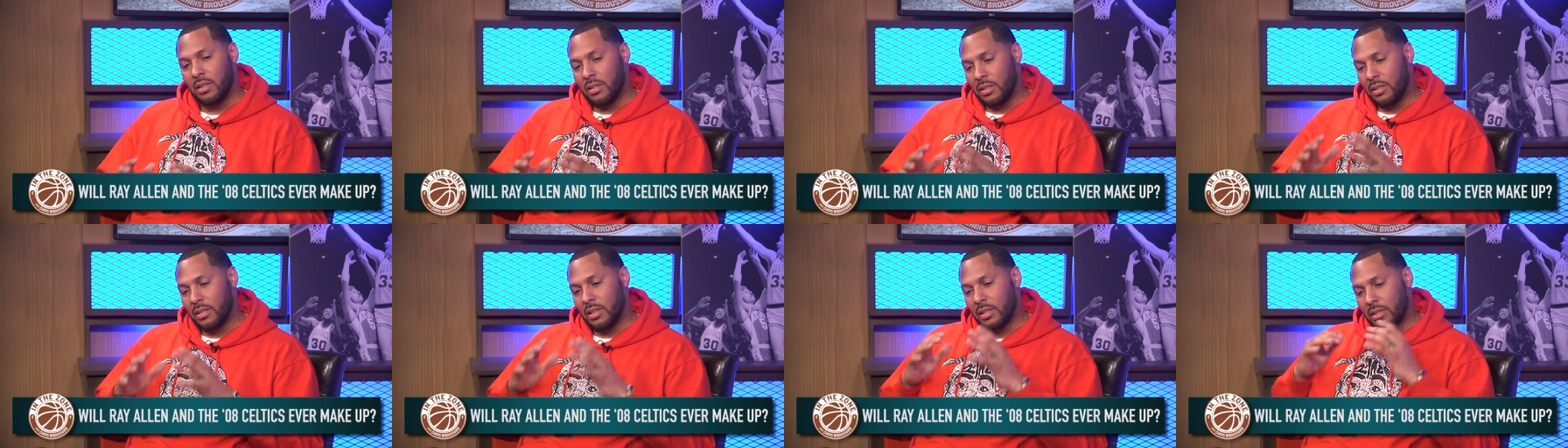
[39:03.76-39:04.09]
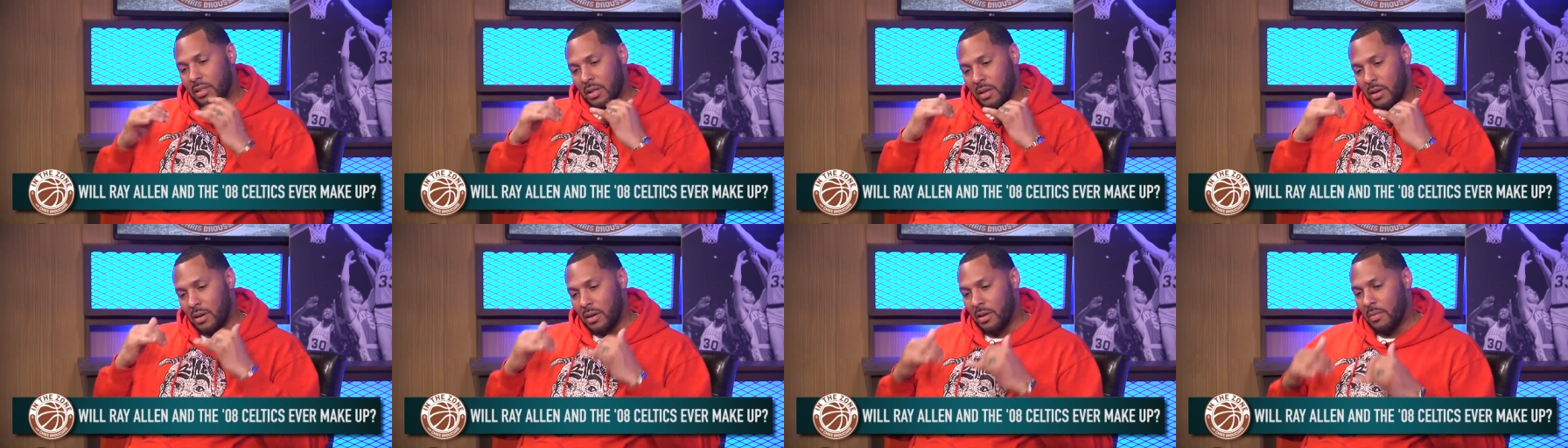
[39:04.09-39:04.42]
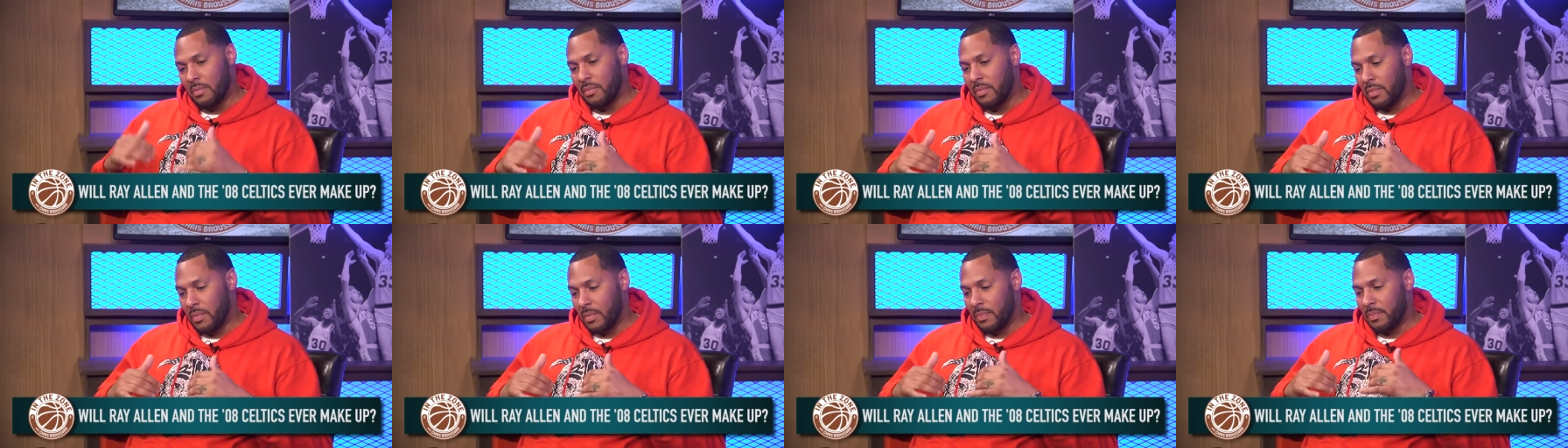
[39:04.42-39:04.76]
it's just a uh,
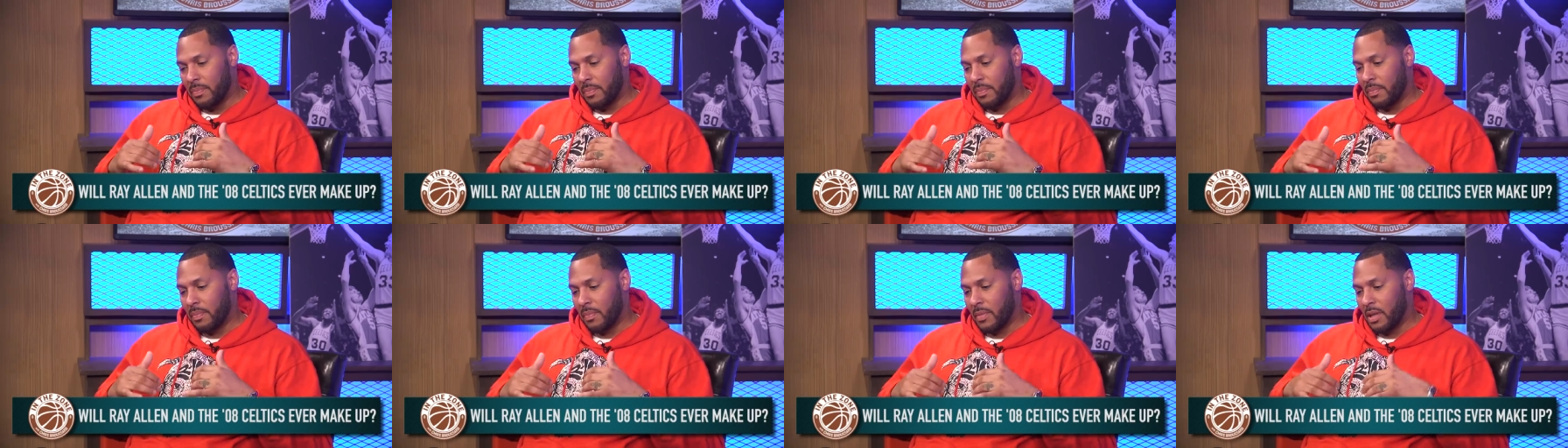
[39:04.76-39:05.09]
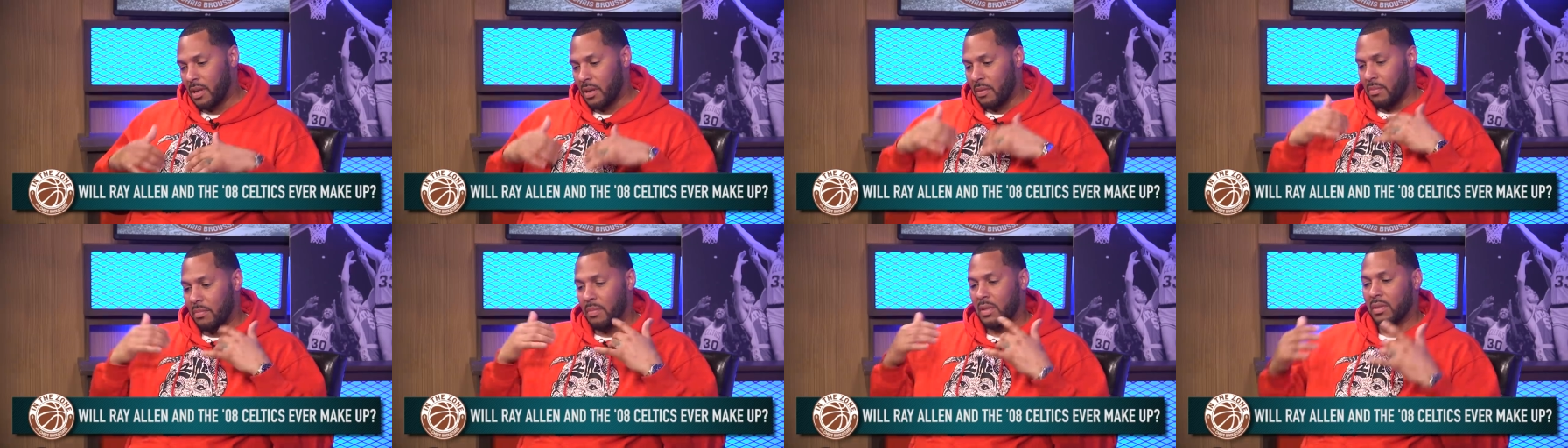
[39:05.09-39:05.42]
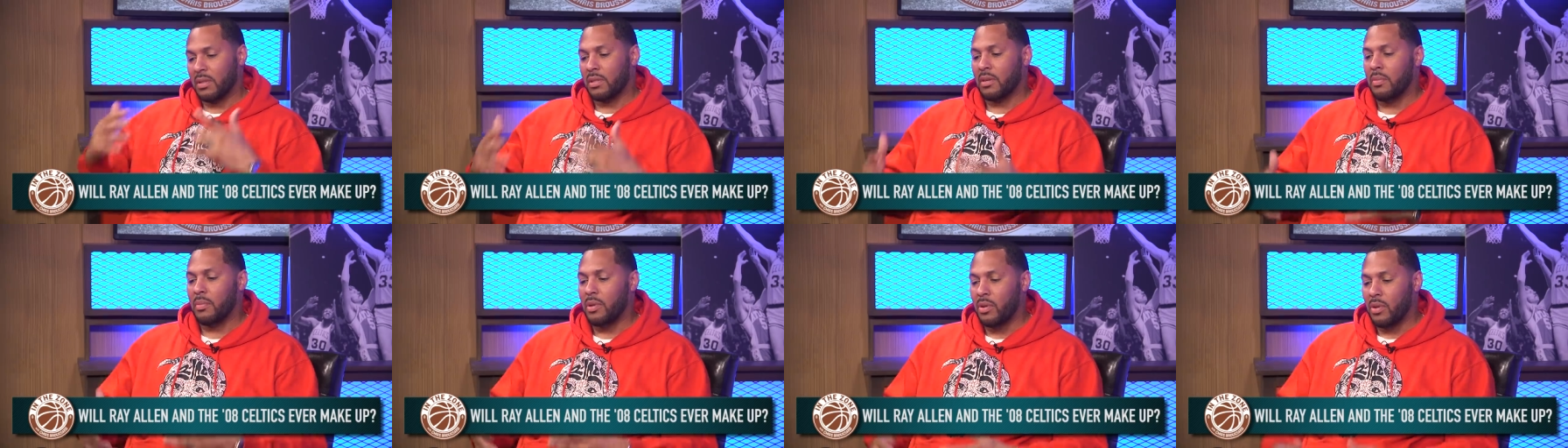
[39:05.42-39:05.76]

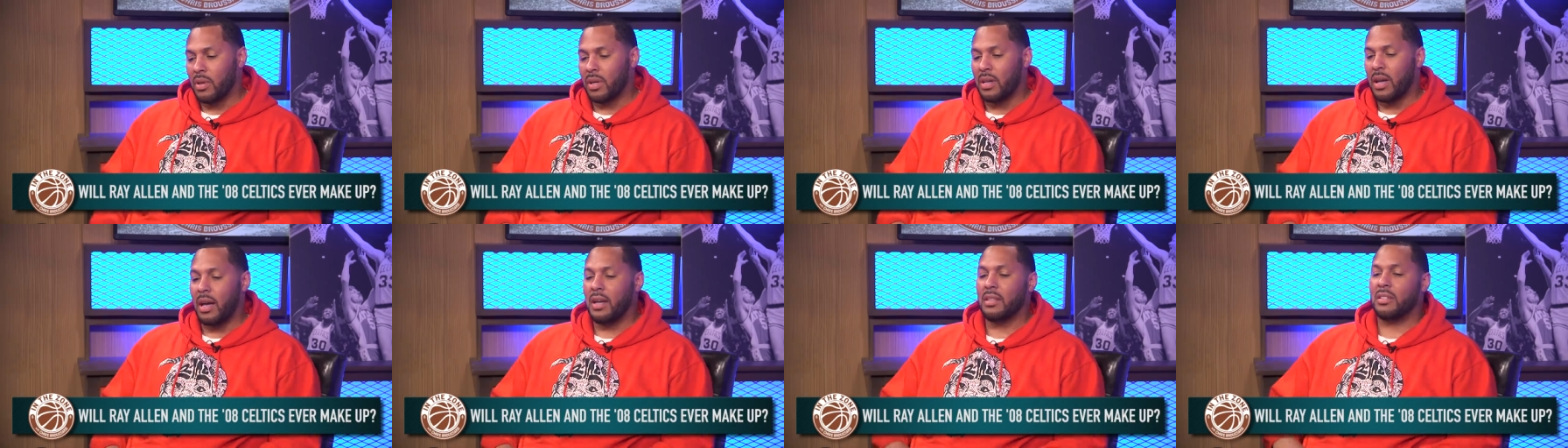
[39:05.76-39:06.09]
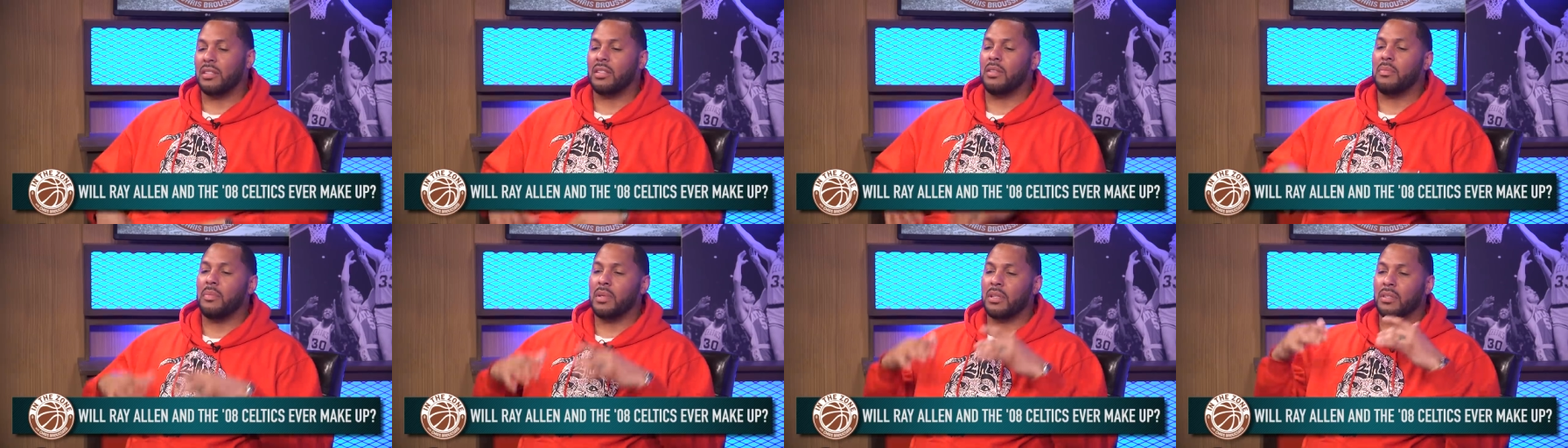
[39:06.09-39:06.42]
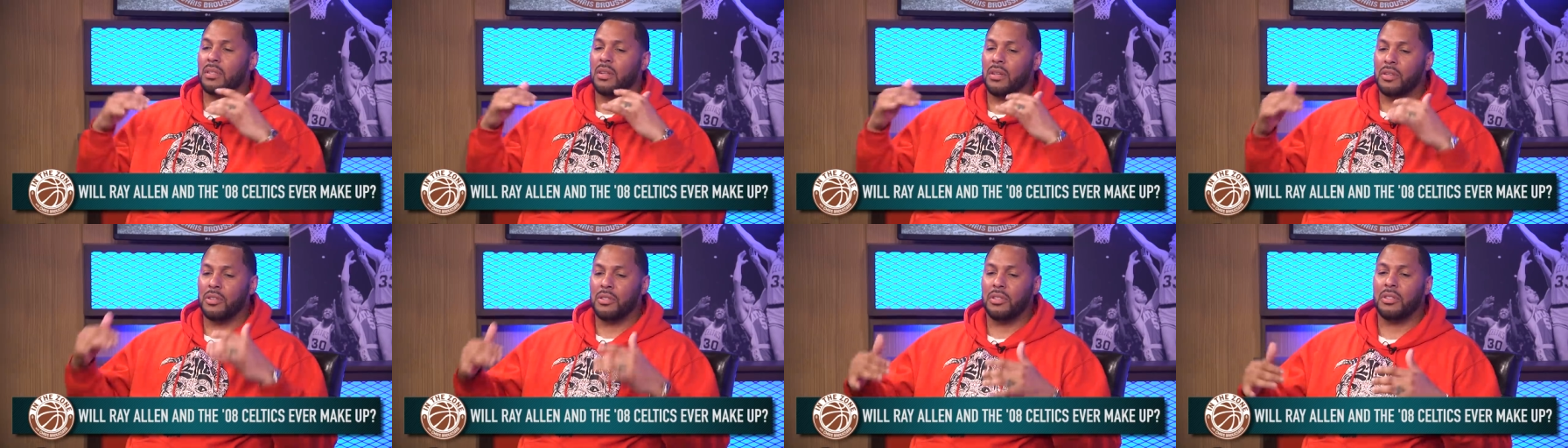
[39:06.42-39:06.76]
miscommunication,
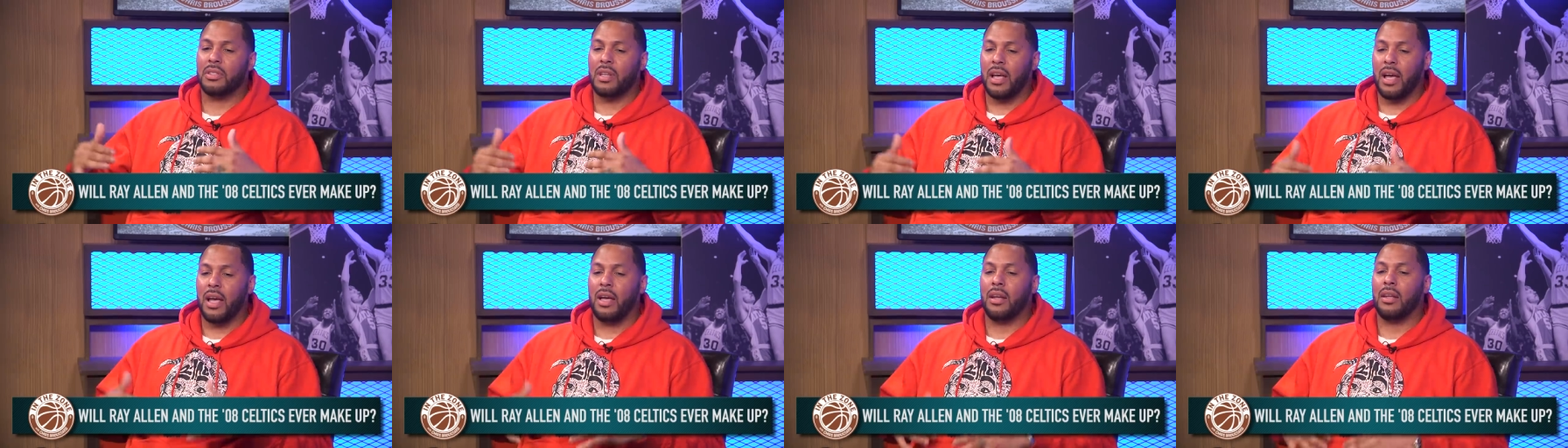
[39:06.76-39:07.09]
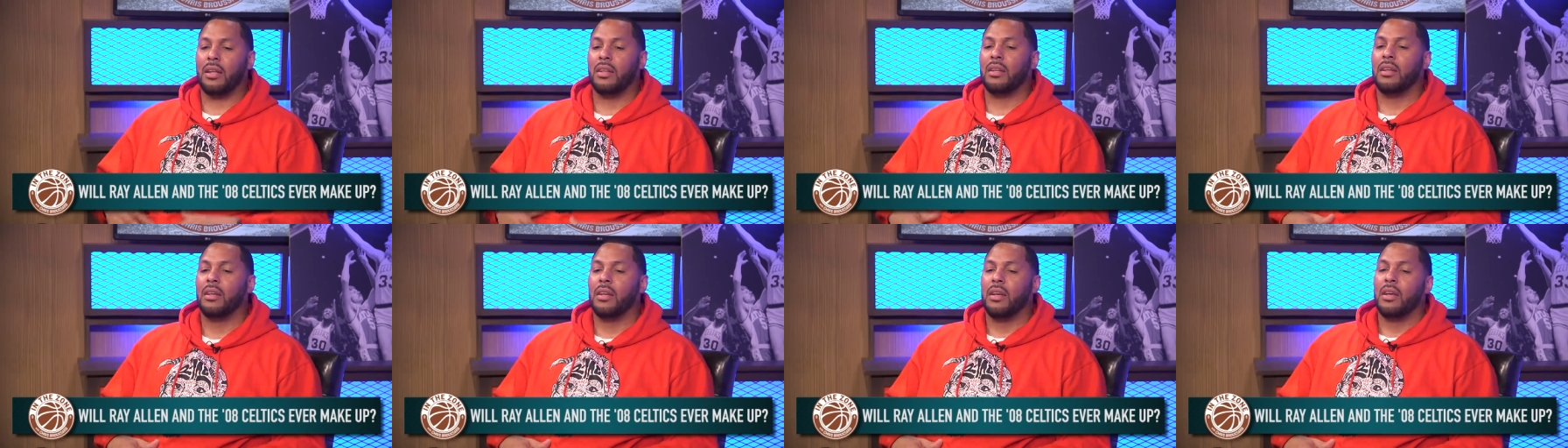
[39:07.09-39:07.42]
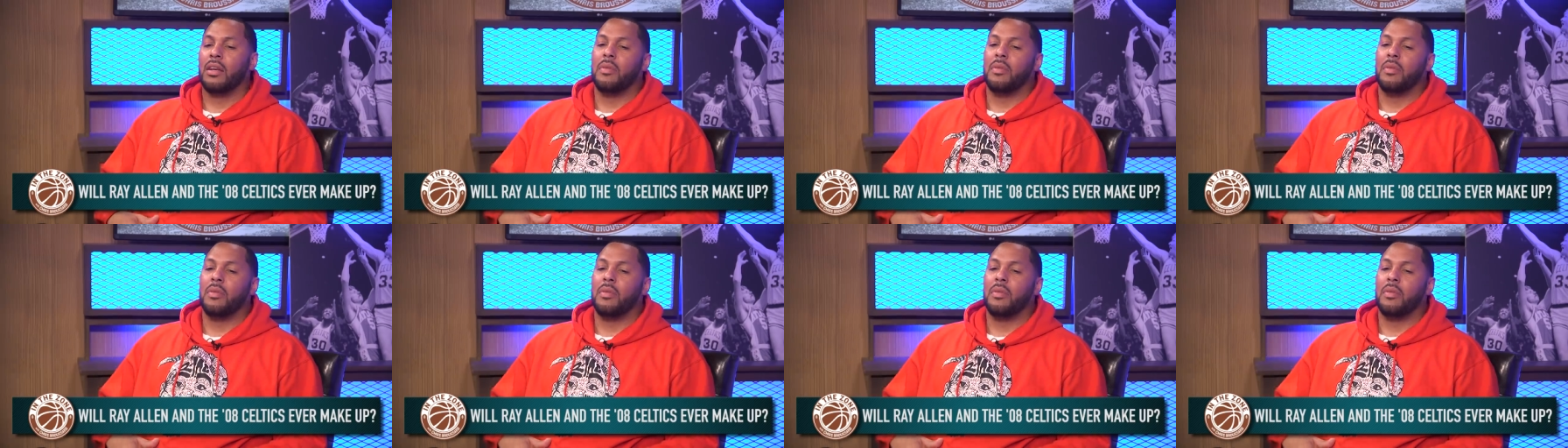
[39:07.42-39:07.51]
misunderstanding,